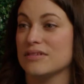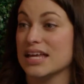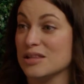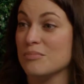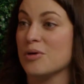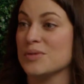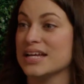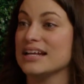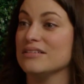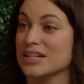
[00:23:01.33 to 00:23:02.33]
in the
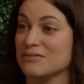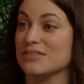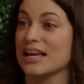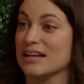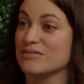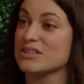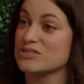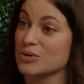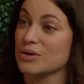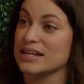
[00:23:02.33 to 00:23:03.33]
moment, even if the end of the
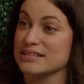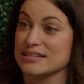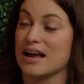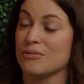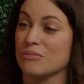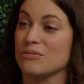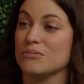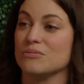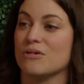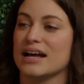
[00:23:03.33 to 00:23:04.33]
story is not what we
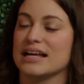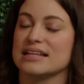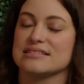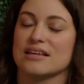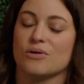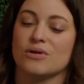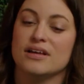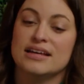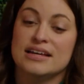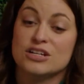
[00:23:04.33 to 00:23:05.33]
would want. And so
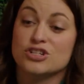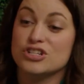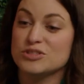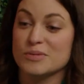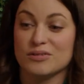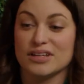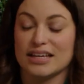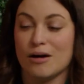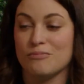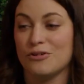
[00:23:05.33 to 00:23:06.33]
she's been really
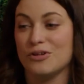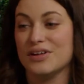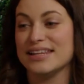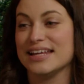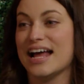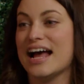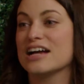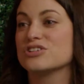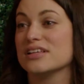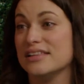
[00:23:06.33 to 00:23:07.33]
helpful. And then I
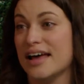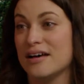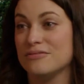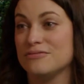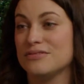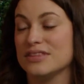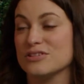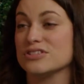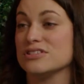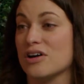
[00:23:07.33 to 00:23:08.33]
actually
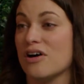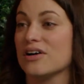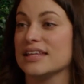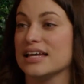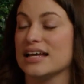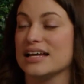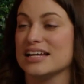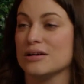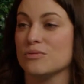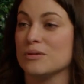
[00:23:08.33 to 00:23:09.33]
there's a song
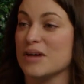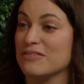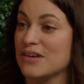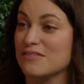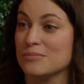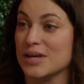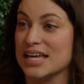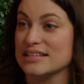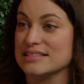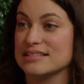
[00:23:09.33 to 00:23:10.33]
that one of my favorite
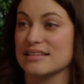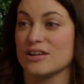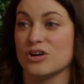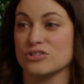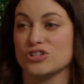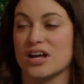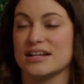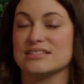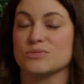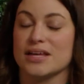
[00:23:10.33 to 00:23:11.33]
bands, they're called
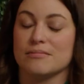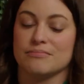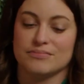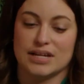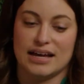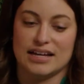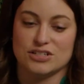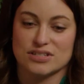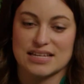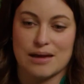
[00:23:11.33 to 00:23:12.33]
Johnny Swim,
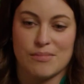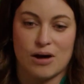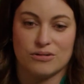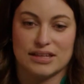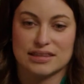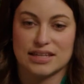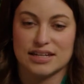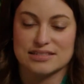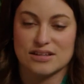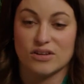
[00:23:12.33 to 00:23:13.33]
just came out with,
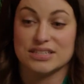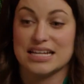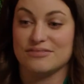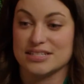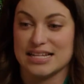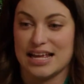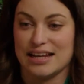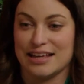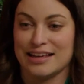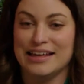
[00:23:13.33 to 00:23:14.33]
and it's called
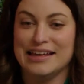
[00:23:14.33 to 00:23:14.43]
Devastating.